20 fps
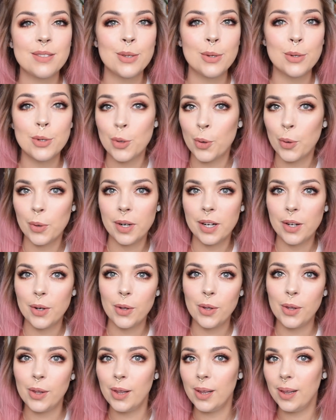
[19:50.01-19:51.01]

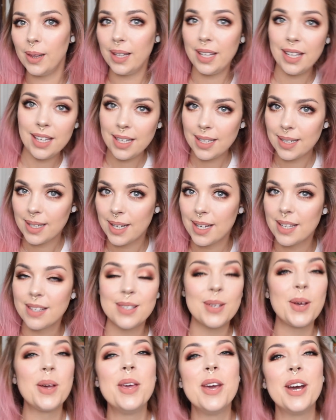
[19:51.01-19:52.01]
tutorial-y,
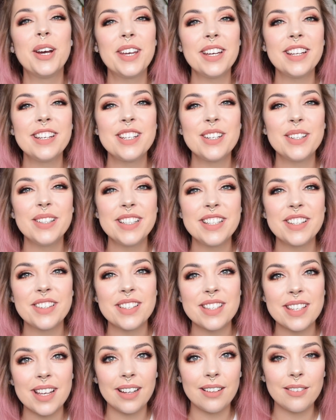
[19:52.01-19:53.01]
so you can do it
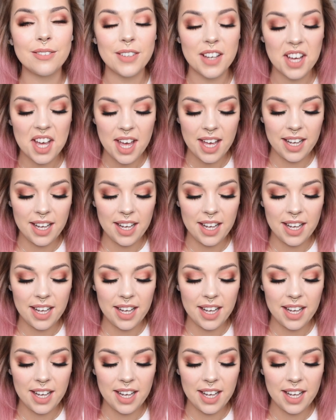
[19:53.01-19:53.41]
yourself.